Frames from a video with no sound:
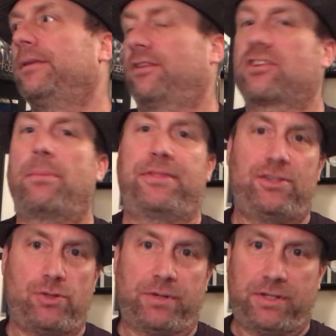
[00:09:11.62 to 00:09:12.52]
there's a couple
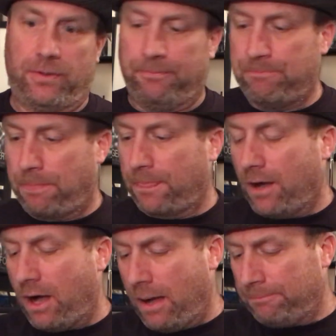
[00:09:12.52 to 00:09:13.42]
things you can do.
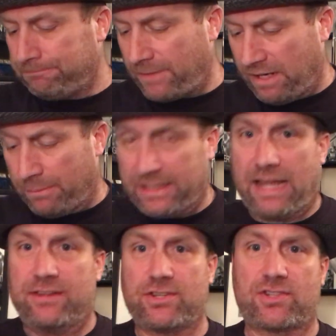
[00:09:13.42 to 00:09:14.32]
And I'm going to
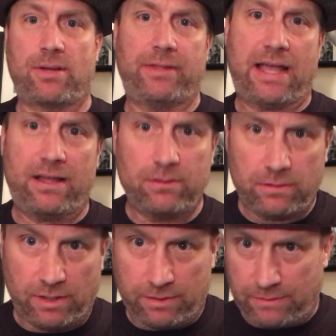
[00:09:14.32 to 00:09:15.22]
get into some of
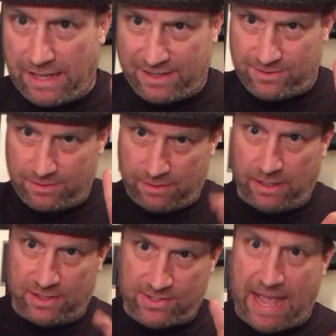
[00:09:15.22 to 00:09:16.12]
the
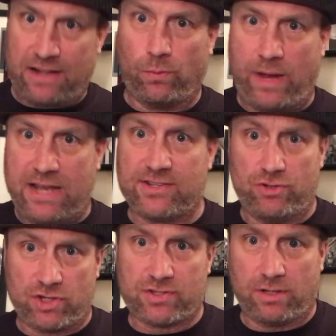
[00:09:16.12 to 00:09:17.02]
exact weights in
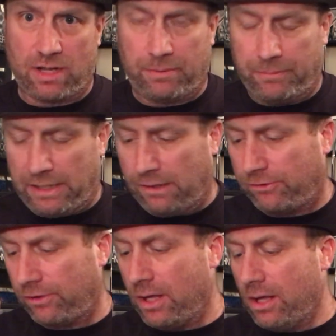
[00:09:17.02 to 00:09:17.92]
just a couple
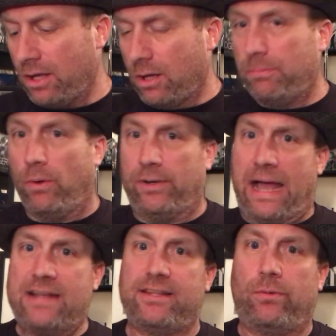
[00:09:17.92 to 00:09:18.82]
minutes. But what
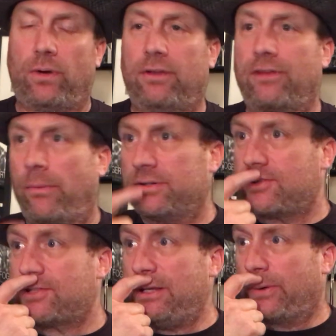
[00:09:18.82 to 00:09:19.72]
I did was I wanted
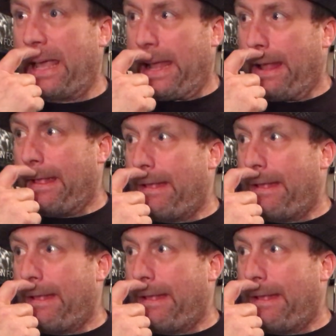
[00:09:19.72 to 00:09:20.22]
to see, okay,